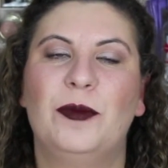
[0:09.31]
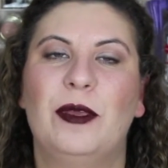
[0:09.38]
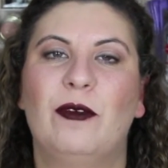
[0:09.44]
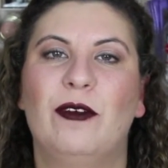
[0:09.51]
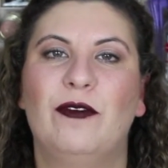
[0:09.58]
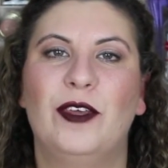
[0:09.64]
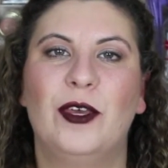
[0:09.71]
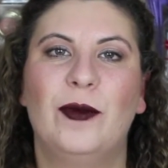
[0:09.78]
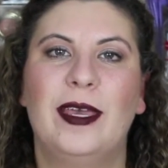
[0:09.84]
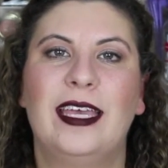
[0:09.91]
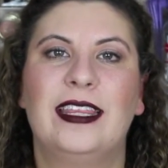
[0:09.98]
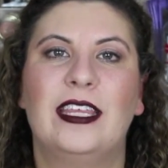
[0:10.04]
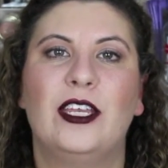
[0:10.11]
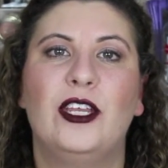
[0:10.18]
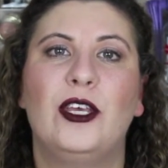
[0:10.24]
to be
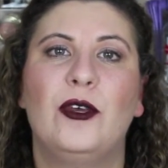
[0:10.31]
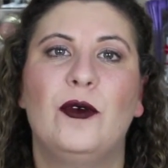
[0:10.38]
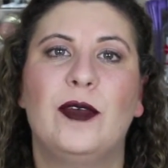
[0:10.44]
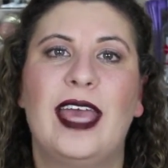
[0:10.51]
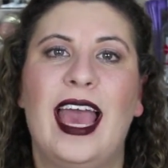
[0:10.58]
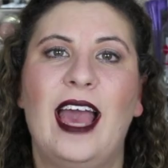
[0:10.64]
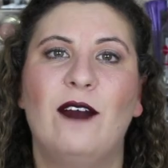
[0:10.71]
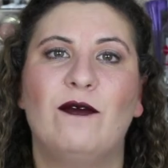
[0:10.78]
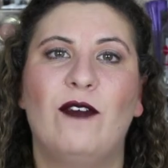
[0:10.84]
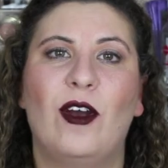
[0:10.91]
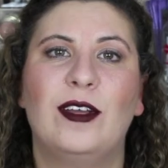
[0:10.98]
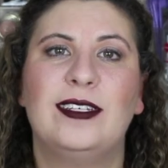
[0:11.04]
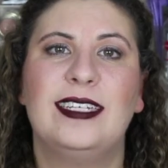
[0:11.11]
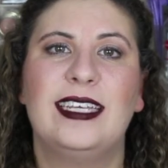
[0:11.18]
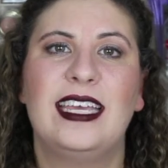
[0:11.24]
reviewing the new Kat
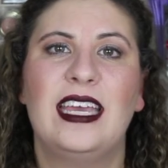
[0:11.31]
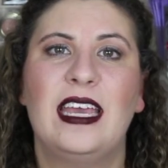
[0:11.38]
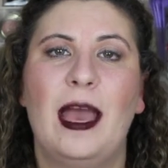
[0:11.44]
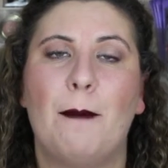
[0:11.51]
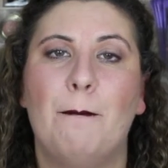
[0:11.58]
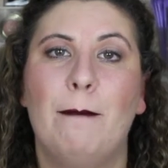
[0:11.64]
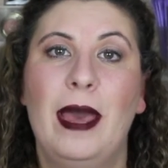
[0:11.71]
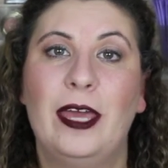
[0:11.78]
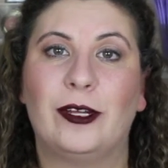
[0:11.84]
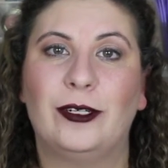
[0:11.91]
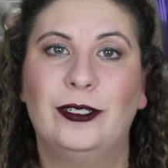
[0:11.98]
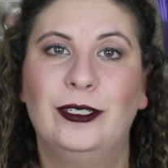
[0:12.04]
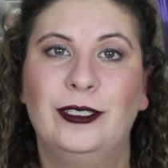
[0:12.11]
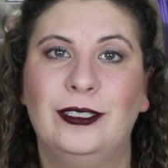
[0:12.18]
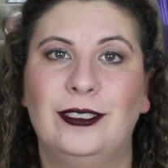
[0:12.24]
Von D
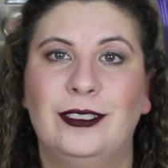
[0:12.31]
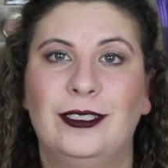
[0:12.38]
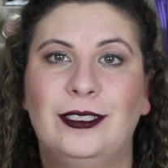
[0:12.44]
Metal